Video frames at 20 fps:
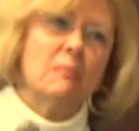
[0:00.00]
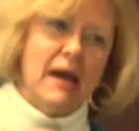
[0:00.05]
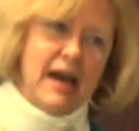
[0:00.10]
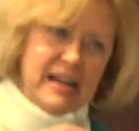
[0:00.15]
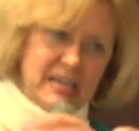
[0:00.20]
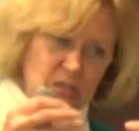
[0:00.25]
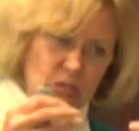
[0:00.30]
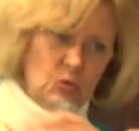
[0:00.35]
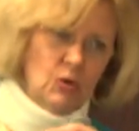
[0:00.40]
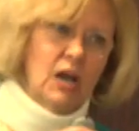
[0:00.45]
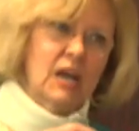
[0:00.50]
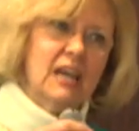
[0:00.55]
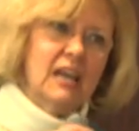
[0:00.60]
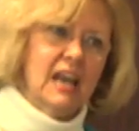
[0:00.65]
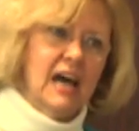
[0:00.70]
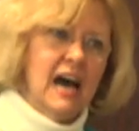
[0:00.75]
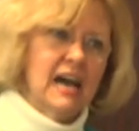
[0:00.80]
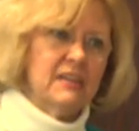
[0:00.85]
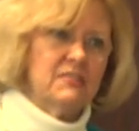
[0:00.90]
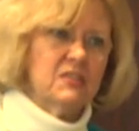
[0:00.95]
back to a
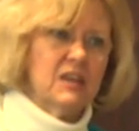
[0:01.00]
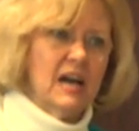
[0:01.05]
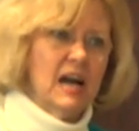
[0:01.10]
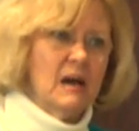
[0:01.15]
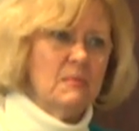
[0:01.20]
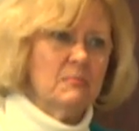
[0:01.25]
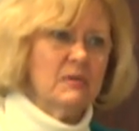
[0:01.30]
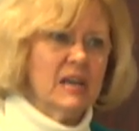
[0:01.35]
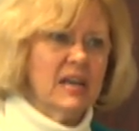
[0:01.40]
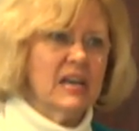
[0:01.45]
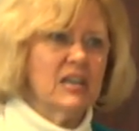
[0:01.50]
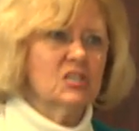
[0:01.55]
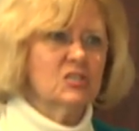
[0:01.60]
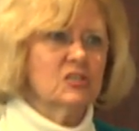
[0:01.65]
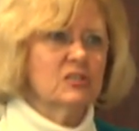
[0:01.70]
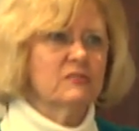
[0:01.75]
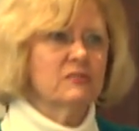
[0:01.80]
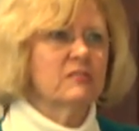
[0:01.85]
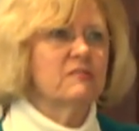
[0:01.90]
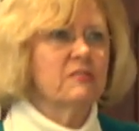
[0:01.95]
lot of
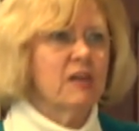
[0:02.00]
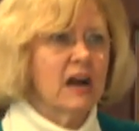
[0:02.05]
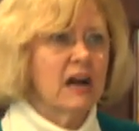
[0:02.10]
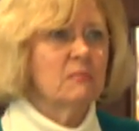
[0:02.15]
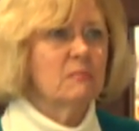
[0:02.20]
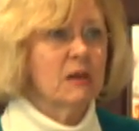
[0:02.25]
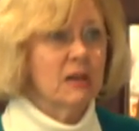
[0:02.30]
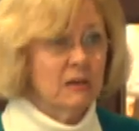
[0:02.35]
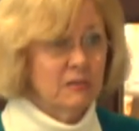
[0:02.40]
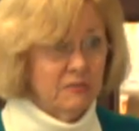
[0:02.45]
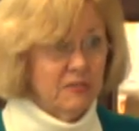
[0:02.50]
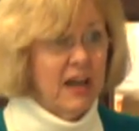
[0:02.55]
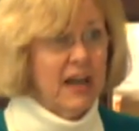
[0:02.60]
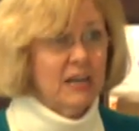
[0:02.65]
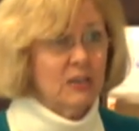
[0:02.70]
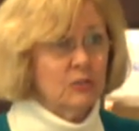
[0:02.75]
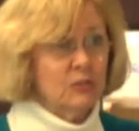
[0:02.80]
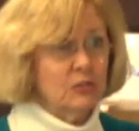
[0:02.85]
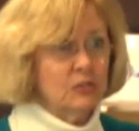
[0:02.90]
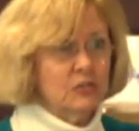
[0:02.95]
combination of environmental
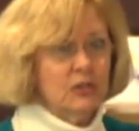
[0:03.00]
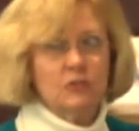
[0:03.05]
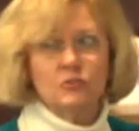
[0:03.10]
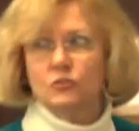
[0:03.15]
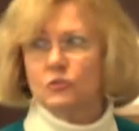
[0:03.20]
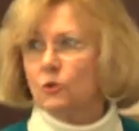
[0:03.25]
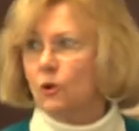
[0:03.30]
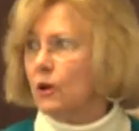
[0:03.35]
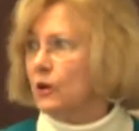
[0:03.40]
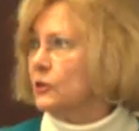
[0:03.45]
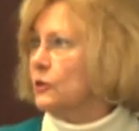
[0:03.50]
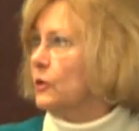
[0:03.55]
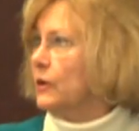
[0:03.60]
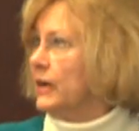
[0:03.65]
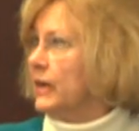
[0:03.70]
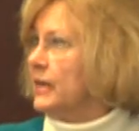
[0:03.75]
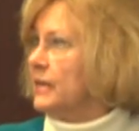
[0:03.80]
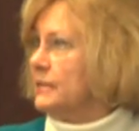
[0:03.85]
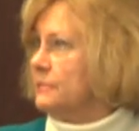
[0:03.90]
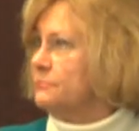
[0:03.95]
factors. Don't you all
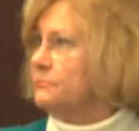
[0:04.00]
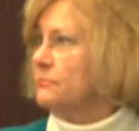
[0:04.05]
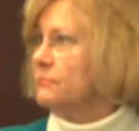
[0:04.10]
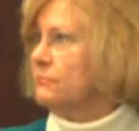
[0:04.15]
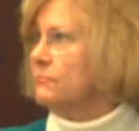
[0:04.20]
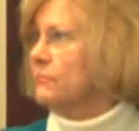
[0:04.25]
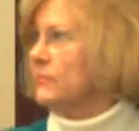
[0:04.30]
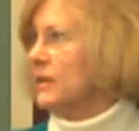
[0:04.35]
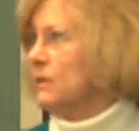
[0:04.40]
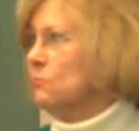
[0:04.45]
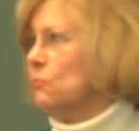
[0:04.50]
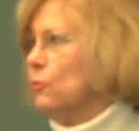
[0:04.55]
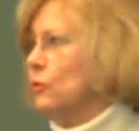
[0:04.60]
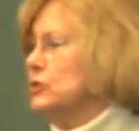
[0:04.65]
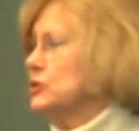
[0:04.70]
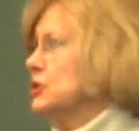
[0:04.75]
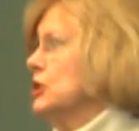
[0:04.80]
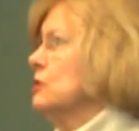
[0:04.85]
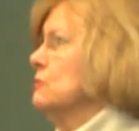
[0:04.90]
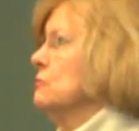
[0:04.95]
agree? More
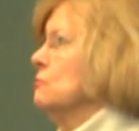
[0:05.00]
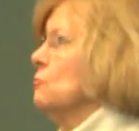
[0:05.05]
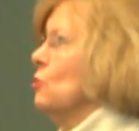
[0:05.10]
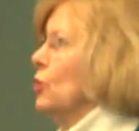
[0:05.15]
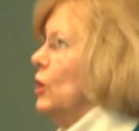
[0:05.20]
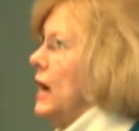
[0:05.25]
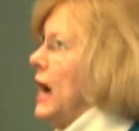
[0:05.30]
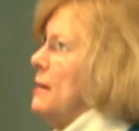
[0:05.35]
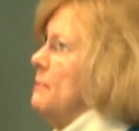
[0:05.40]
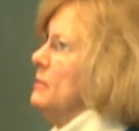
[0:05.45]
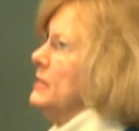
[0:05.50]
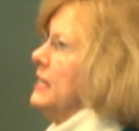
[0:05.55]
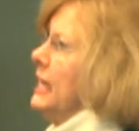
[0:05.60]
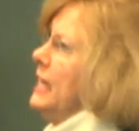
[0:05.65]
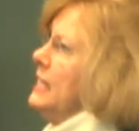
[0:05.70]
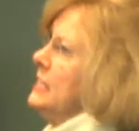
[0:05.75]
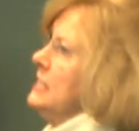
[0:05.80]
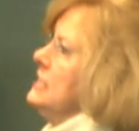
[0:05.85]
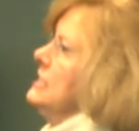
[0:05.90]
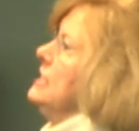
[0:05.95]
so, more
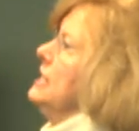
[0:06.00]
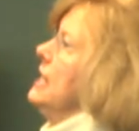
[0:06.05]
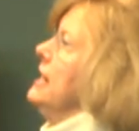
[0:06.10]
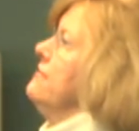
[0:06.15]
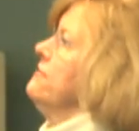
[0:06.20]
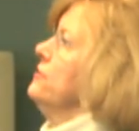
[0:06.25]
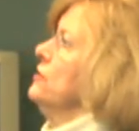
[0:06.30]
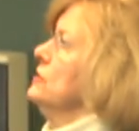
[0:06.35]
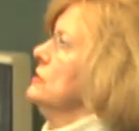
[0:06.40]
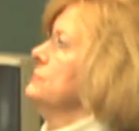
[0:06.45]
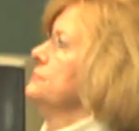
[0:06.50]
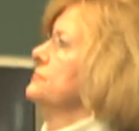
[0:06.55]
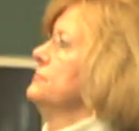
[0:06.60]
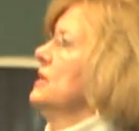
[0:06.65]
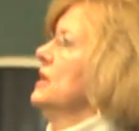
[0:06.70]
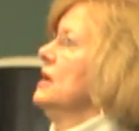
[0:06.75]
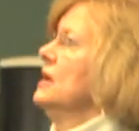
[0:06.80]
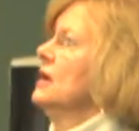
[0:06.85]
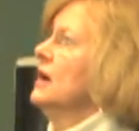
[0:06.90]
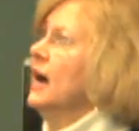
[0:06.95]
complicated than ever.
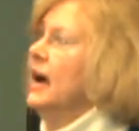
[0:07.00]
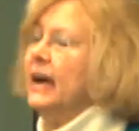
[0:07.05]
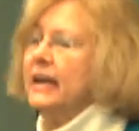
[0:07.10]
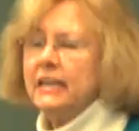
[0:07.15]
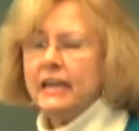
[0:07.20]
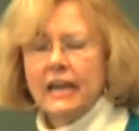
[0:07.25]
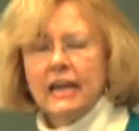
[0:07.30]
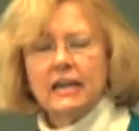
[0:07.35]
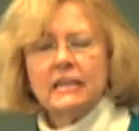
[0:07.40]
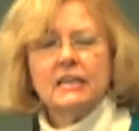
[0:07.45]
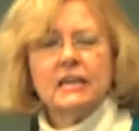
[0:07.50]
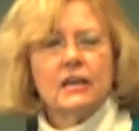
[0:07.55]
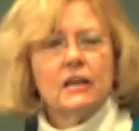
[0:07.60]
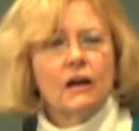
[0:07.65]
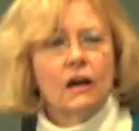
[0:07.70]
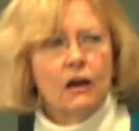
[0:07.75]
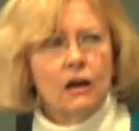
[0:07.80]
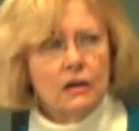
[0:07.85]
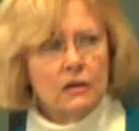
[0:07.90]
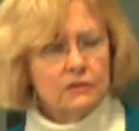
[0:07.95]
I can't get
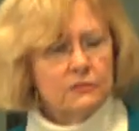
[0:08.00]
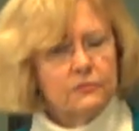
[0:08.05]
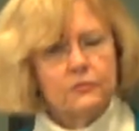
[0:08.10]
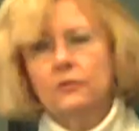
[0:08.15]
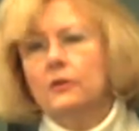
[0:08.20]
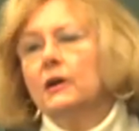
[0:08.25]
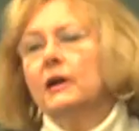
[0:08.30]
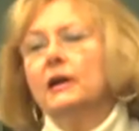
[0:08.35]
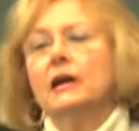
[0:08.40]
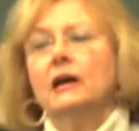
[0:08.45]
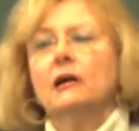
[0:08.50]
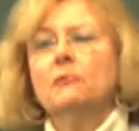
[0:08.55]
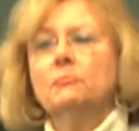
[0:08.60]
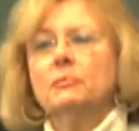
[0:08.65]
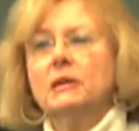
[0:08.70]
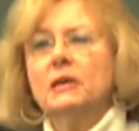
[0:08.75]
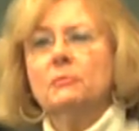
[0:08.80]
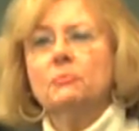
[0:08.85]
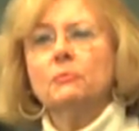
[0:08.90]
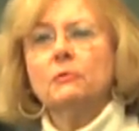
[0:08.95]
over how
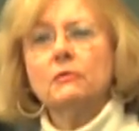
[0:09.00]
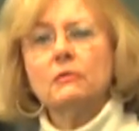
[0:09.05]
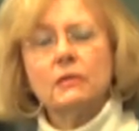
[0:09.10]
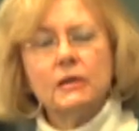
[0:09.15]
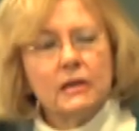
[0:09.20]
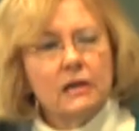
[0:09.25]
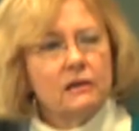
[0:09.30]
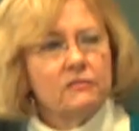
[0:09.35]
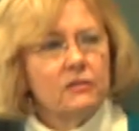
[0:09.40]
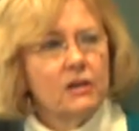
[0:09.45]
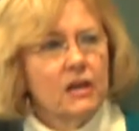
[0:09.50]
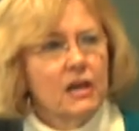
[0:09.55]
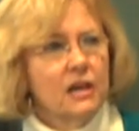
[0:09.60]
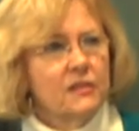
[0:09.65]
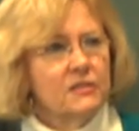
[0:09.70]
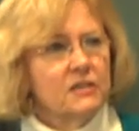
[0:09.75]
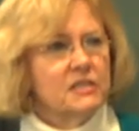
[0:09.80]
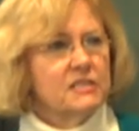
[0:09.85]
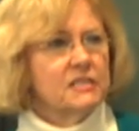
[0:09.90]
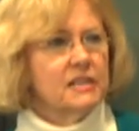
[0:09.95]
people live
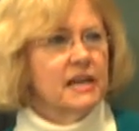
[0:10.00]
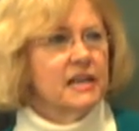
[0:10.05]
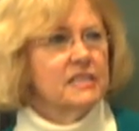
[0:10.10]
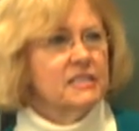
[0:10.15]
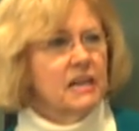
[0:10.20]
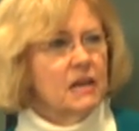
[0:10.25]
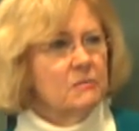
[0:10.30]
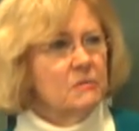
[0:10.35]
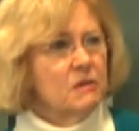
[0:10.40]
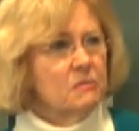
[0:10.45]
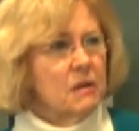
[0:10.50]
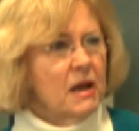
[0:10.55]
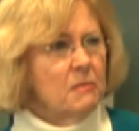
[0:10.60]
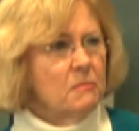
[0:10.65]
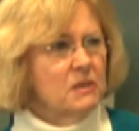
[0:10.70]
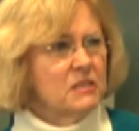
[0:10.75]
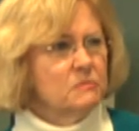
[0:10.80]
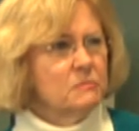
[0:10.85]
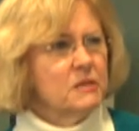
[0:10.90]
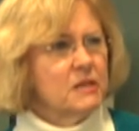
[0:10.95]
these days. I mean, I
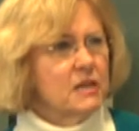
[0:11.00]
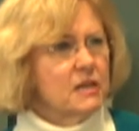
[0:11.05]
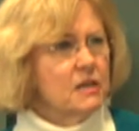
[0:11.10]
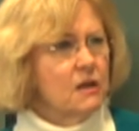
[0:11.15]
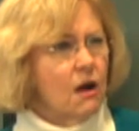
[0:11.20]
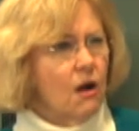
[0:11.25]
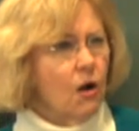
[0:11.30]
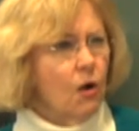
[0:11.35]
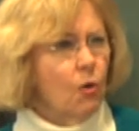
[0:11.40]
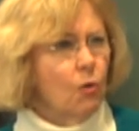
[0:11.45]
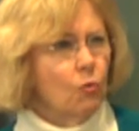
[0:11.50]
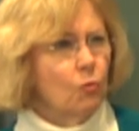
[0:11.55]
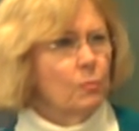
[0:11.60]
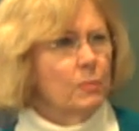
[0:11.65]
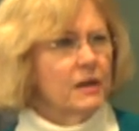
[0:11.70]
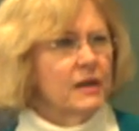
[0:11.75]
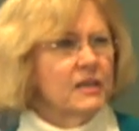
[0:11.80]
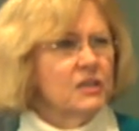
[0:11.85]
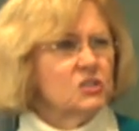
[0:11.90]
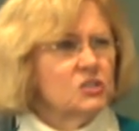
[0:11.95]
must be getting old,
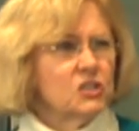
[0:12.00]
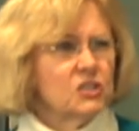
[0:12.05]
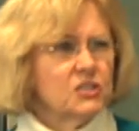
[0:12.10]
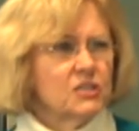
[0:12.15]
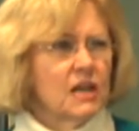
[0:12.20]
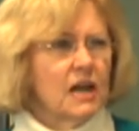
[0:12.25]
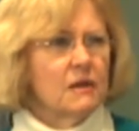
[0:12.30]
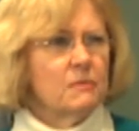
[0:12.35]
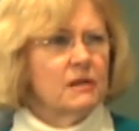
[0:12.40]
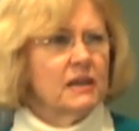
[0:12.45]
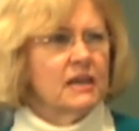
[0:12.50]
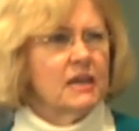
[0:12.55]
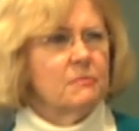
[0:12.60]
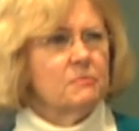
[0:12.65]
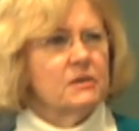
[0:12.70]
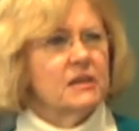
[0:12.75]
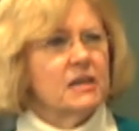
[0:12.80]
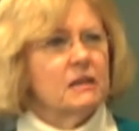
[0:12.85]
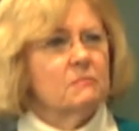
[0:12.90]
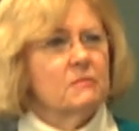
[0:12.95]
but it's just, I keep
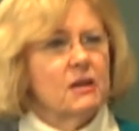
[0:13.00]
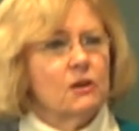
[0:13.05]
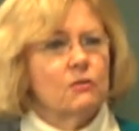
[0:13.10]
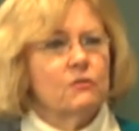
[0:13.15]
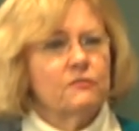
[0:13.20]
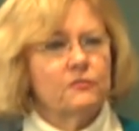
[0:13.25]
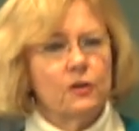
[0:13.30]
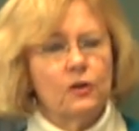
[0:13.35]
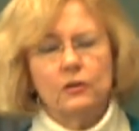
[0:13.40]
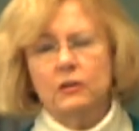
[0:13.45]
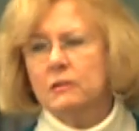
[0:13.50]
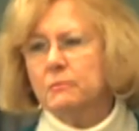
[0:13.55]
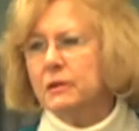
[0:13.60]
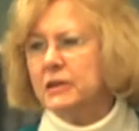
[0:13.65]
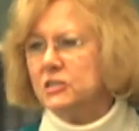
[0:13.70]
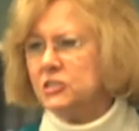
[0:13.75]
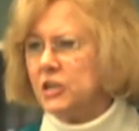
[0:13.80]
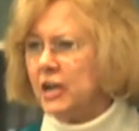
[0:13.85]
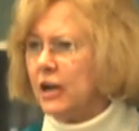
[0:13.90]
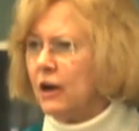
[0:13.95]
thinking I'm not going to fall into my
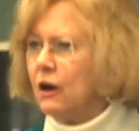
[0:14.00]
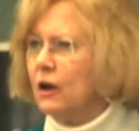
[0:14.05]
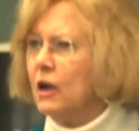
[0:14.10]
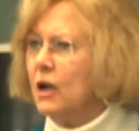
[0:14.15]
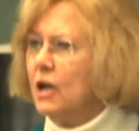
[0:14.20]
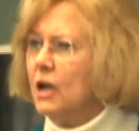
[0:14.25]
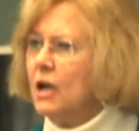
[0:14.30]
chair.